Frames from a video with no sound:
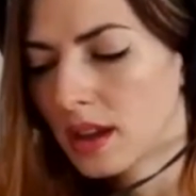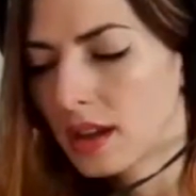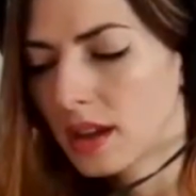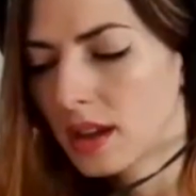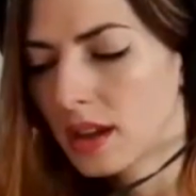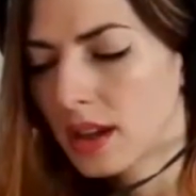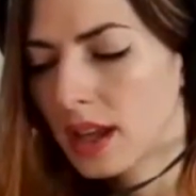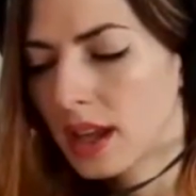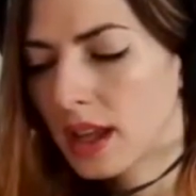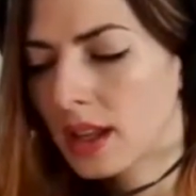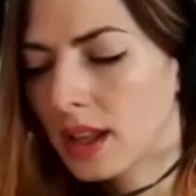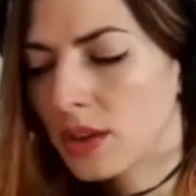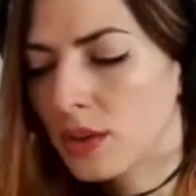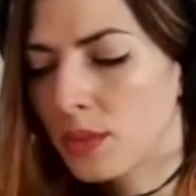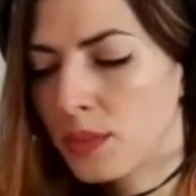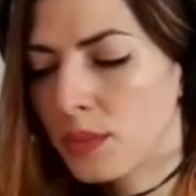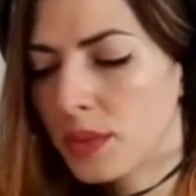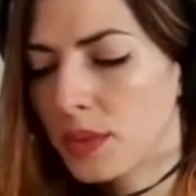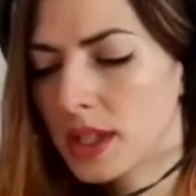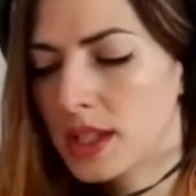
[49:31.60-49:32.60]
Can you
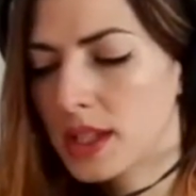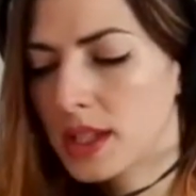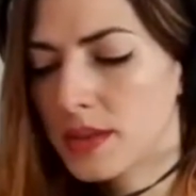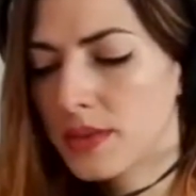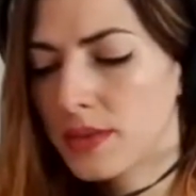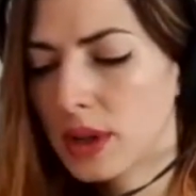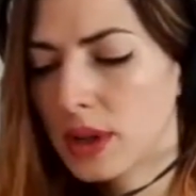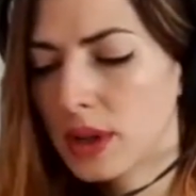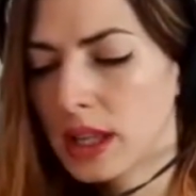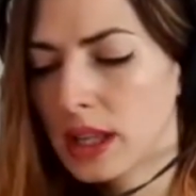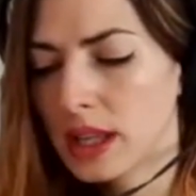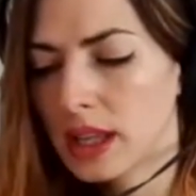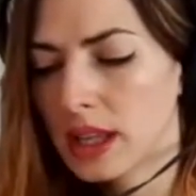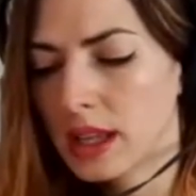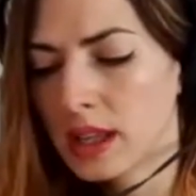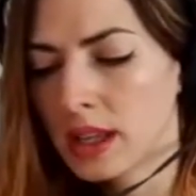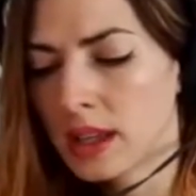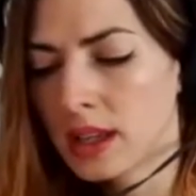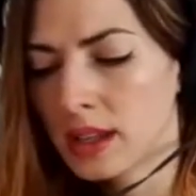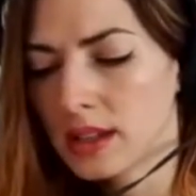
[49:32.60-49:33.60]
peacefully
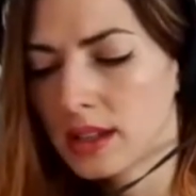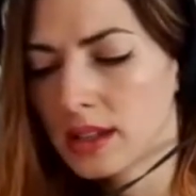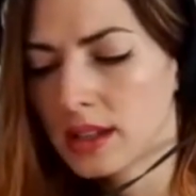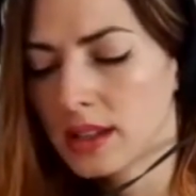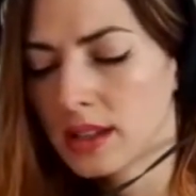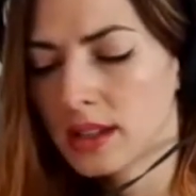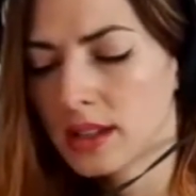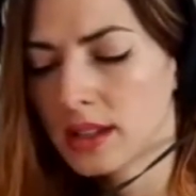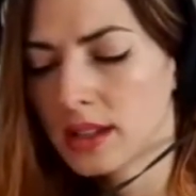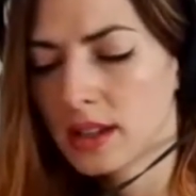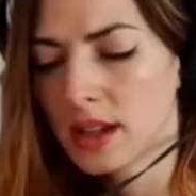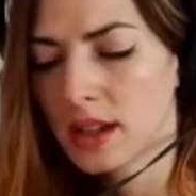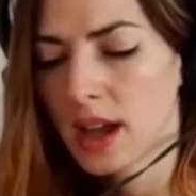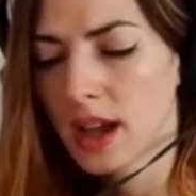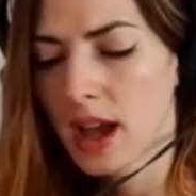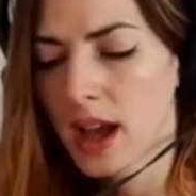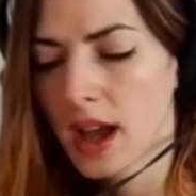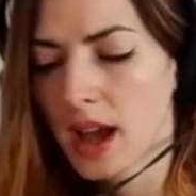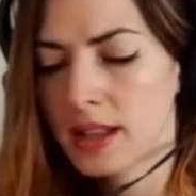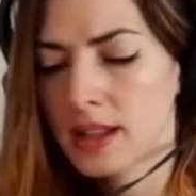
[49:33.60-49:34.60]
eat
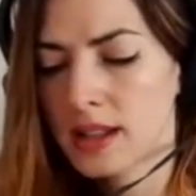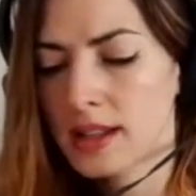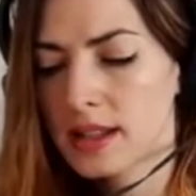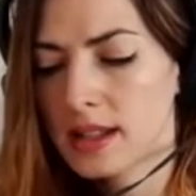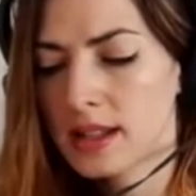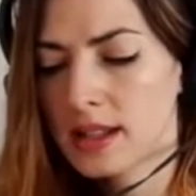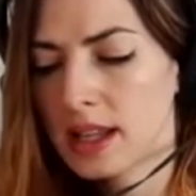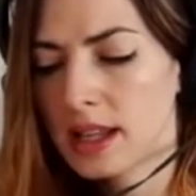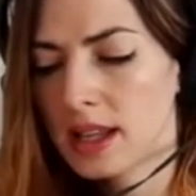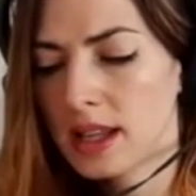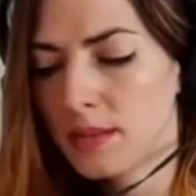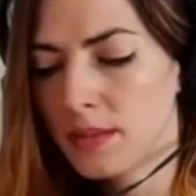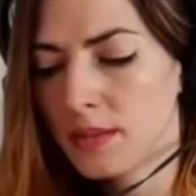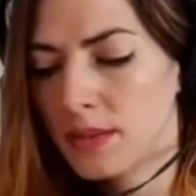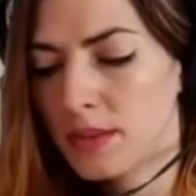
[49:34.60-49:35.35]
and sleep